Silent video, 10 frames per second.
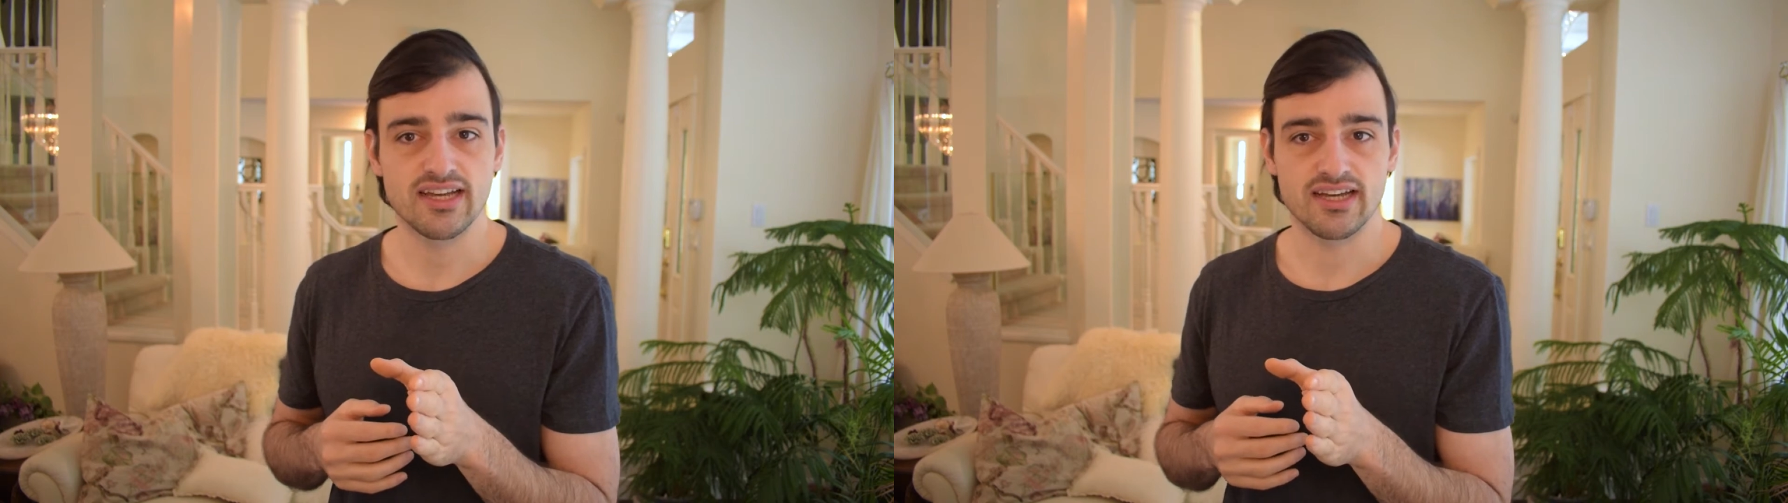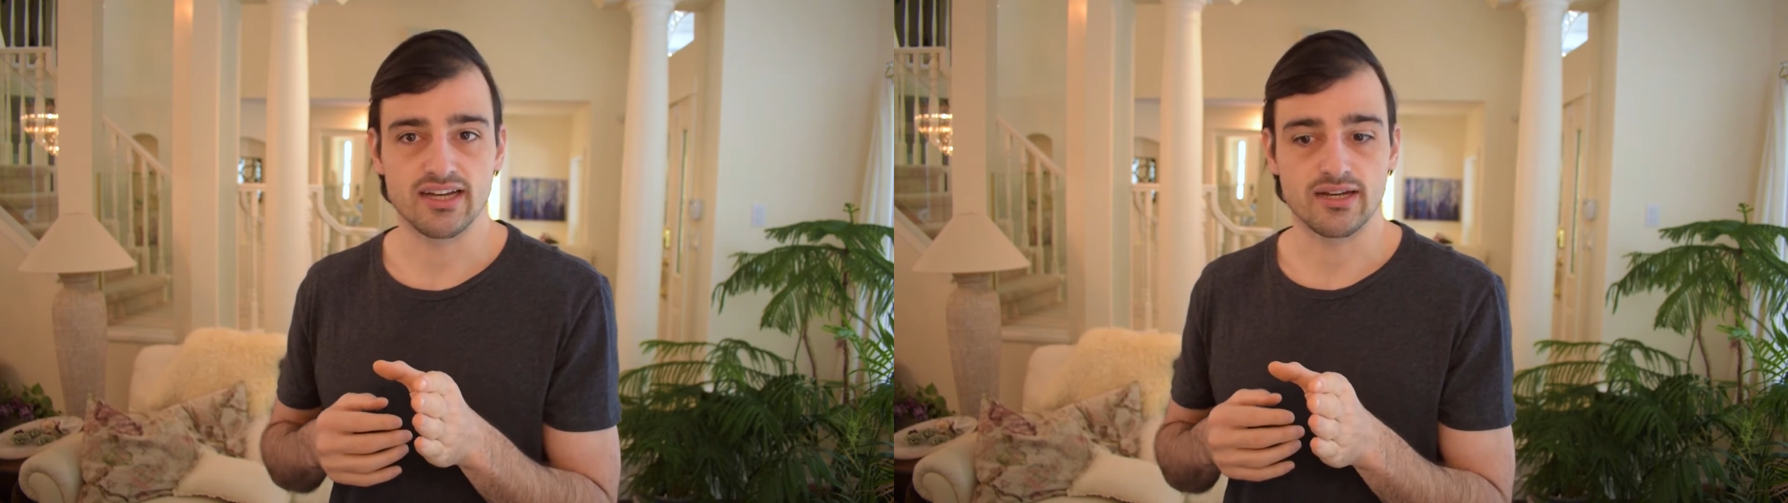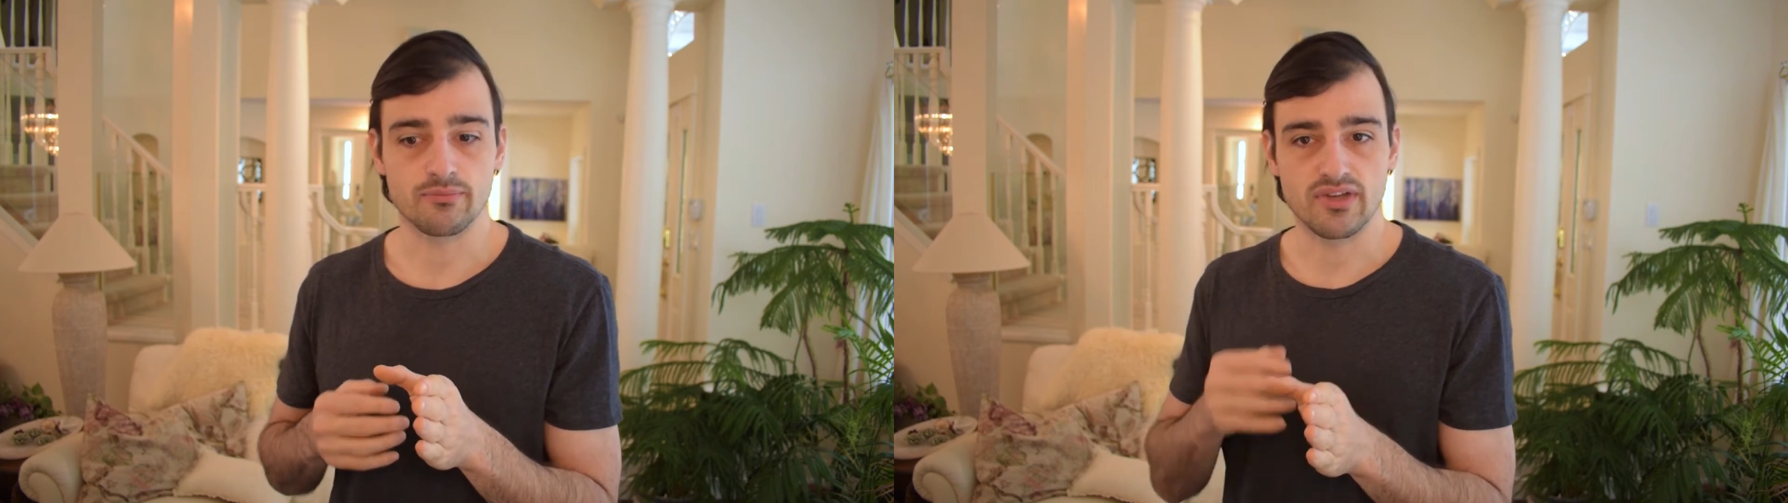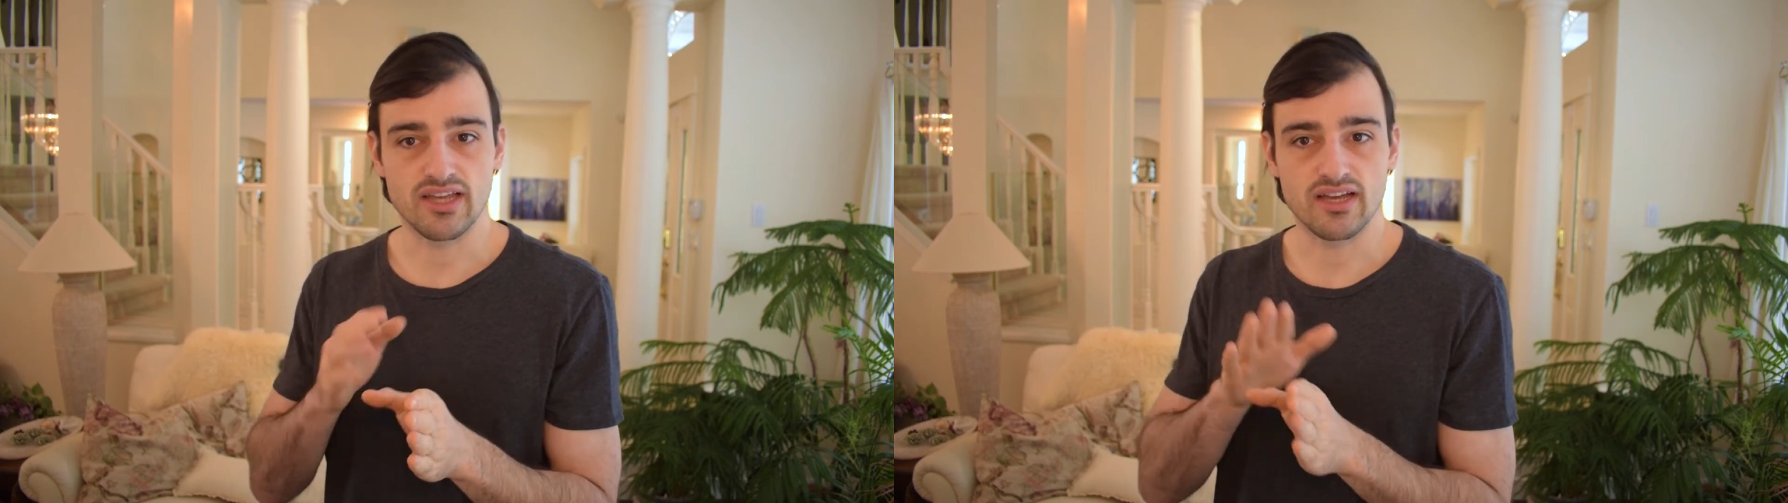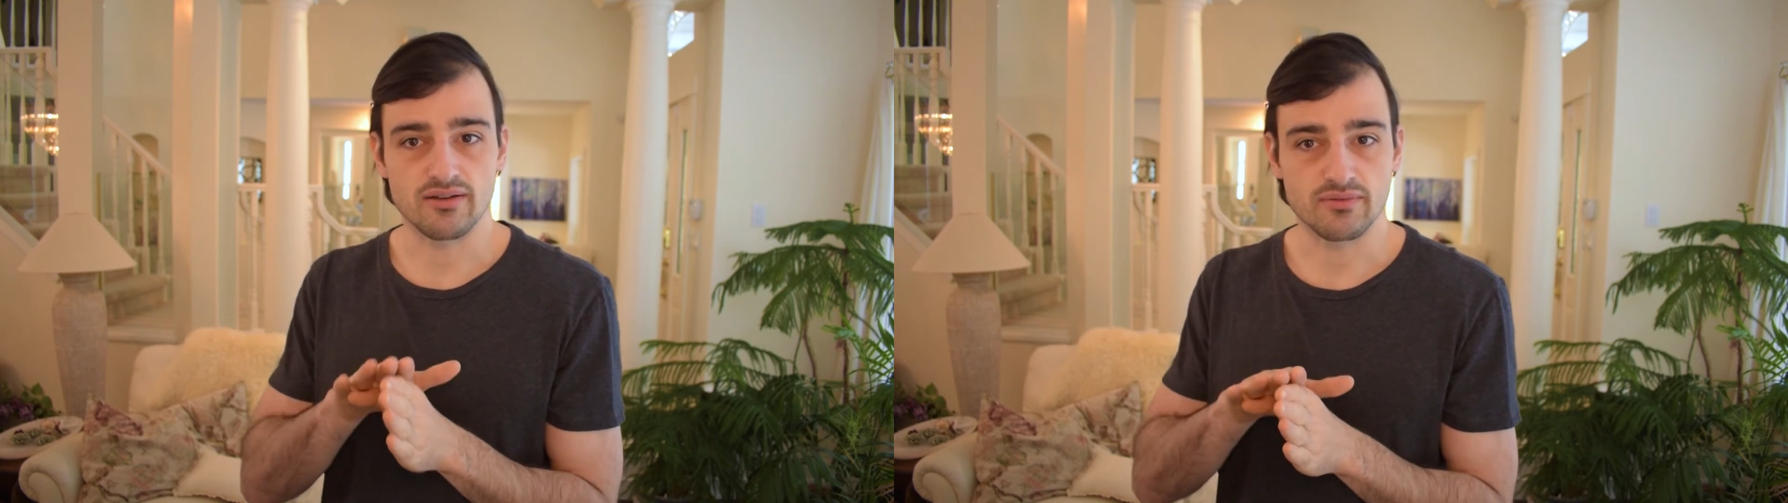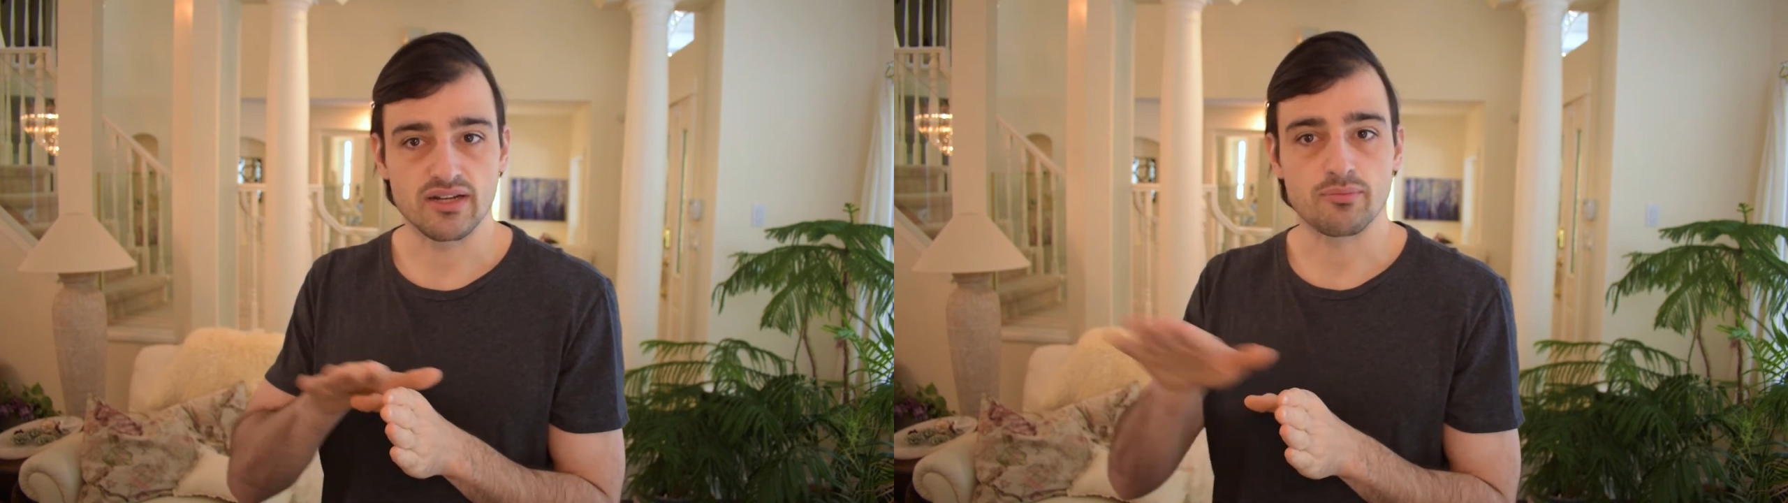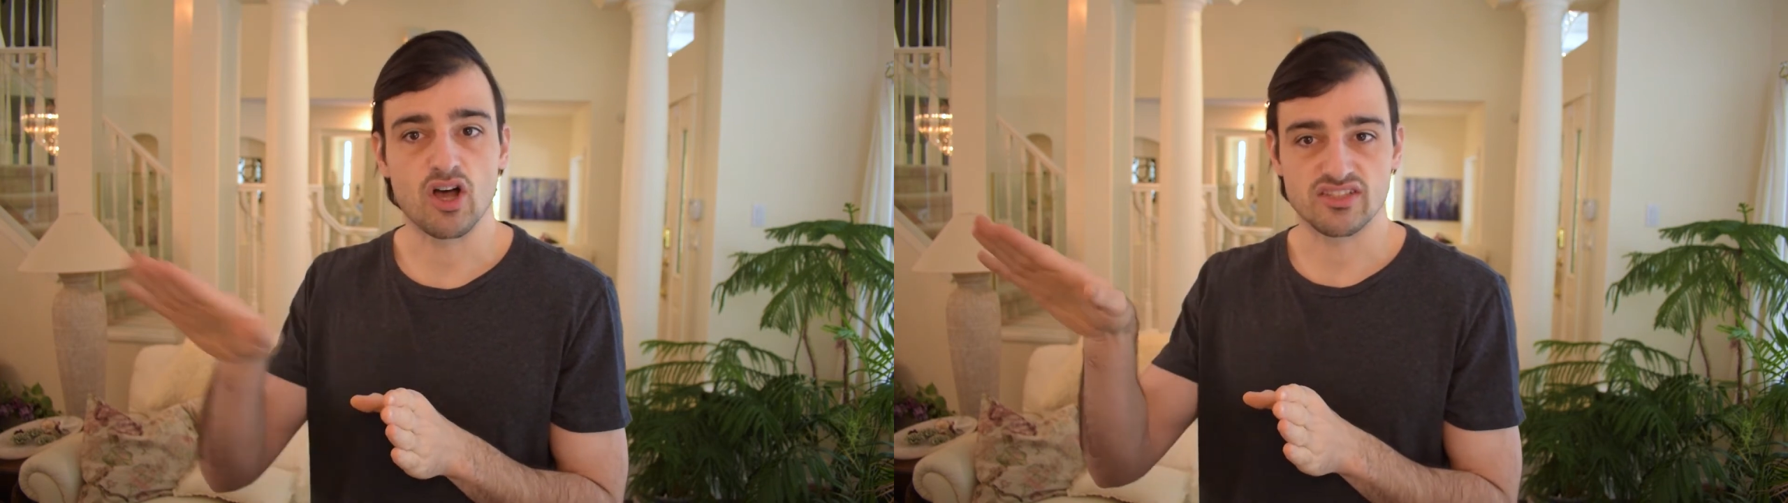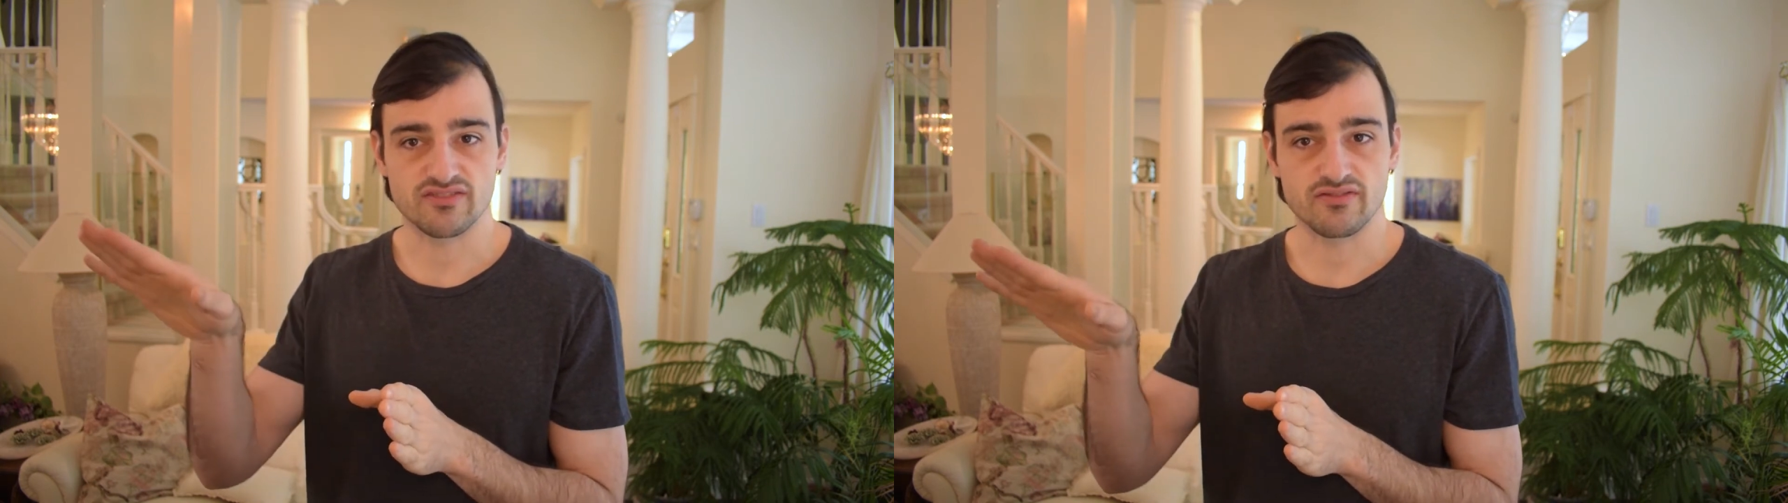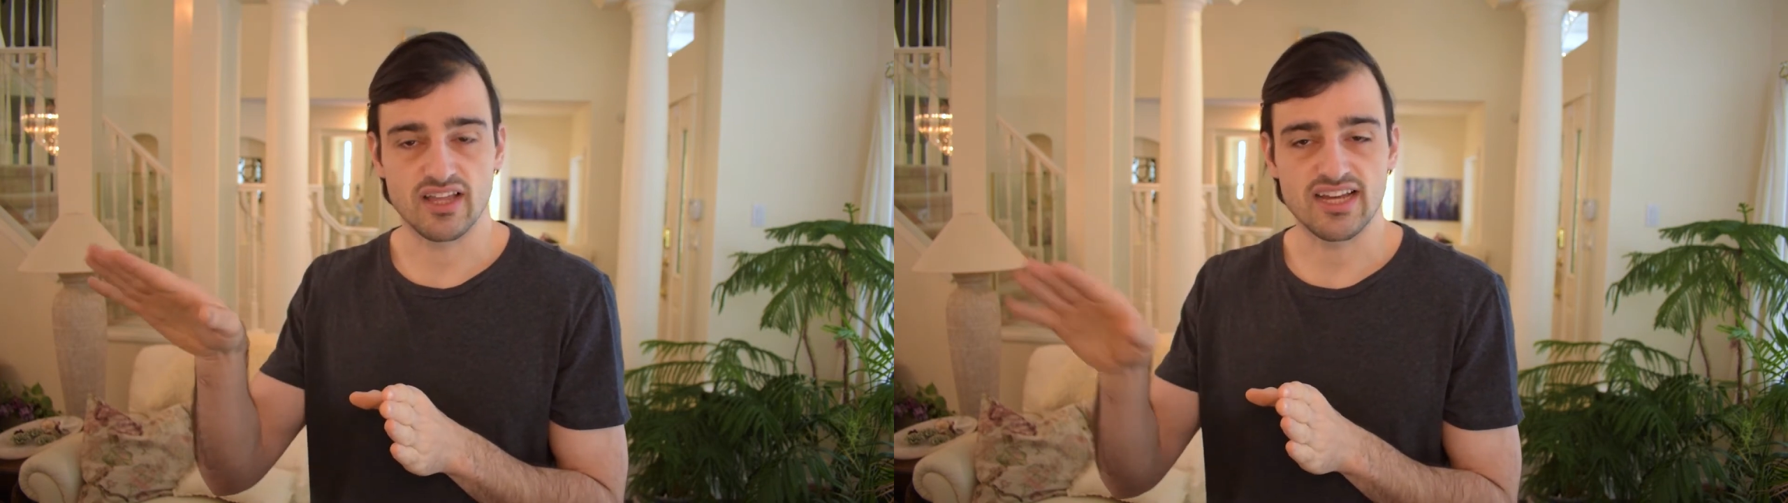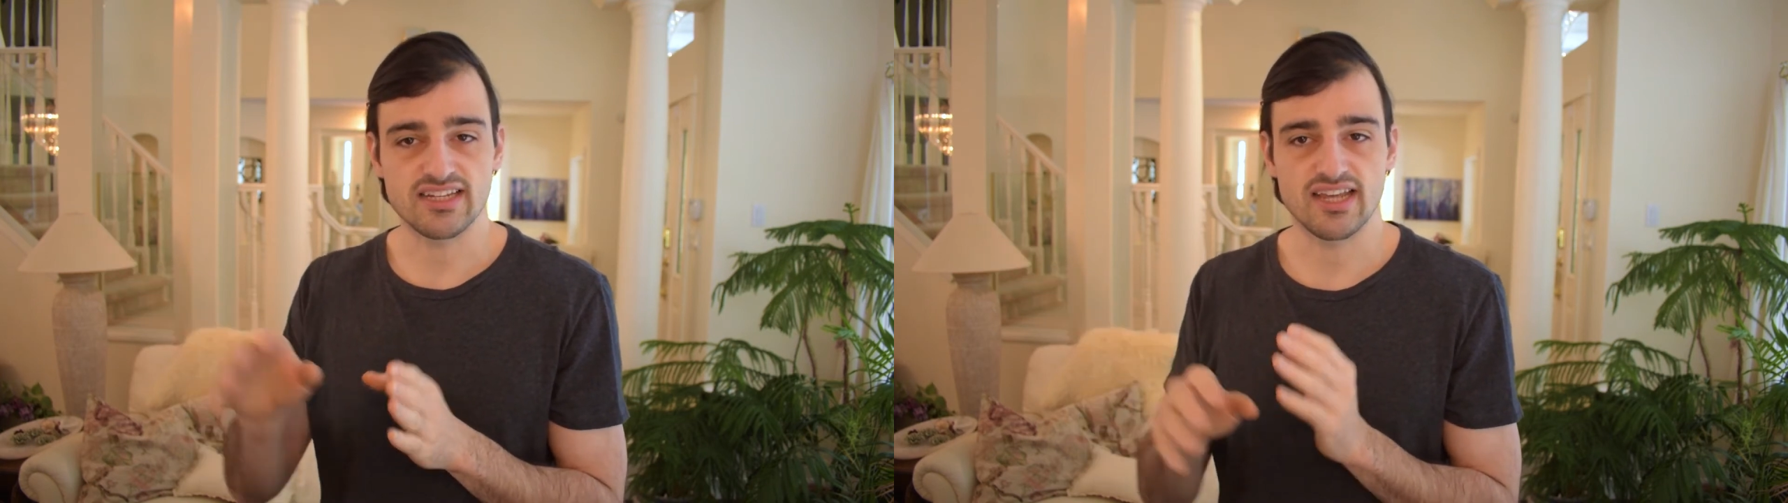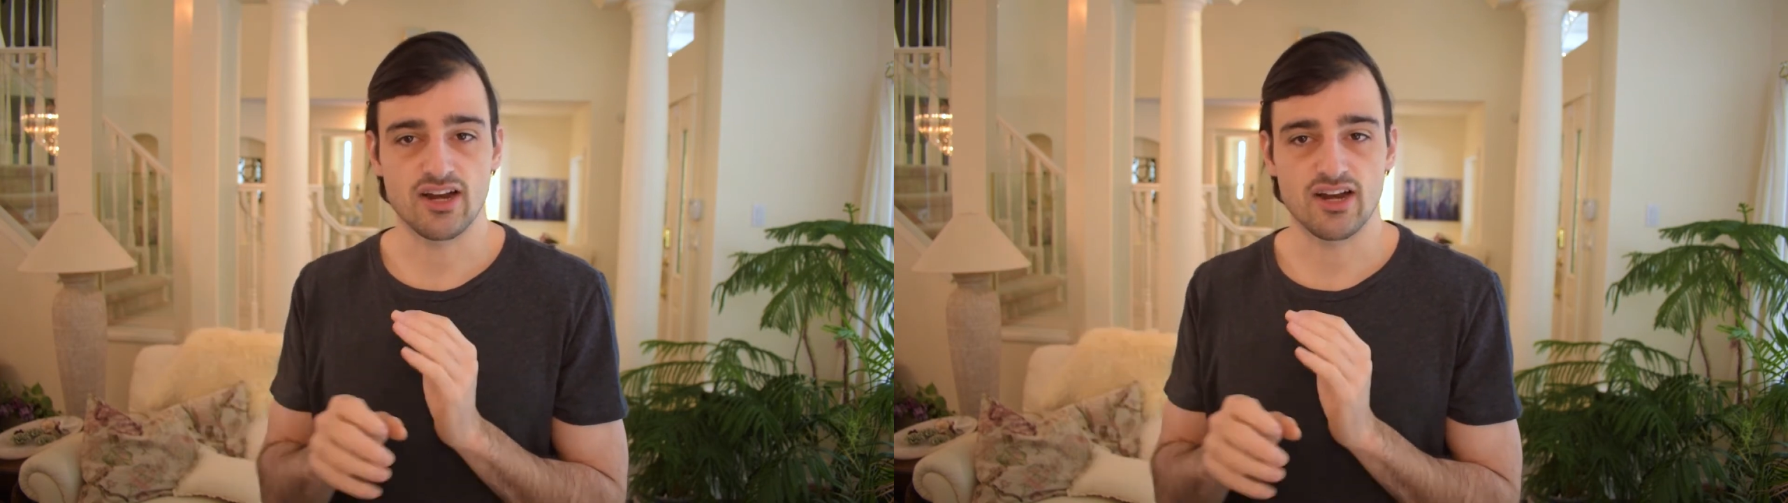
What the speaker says: in a positive light,